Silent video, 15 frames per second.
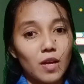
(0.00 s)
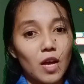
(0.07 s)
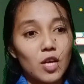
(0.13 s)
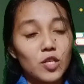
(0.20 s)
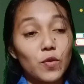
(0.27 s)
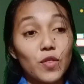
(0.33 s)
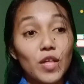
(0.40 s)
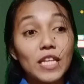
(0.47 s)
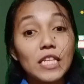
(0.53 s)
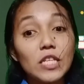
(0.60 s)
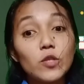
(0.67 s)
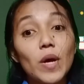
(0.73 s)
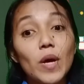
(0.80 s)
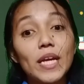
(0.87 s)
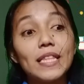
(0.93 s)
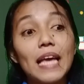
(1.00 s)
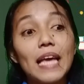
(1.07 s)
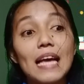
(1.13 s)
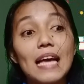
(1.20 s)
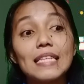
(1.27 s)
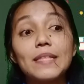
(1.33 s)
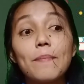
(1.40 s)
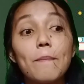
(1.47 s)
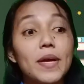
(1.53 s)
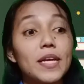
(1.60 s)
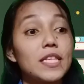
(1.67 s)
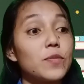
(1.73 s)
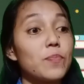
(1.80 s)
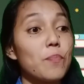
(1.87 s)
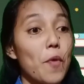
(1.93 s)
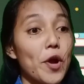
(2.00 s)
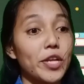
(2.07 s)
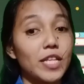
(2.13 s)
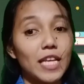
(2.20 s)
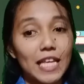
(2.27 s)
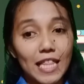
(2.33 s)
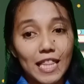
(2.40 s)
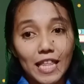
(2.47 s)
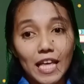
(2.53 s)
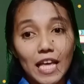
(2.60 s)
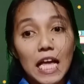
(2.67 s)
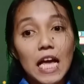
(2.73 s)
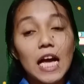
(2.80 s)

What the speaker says: So that is why it has the biggest part in the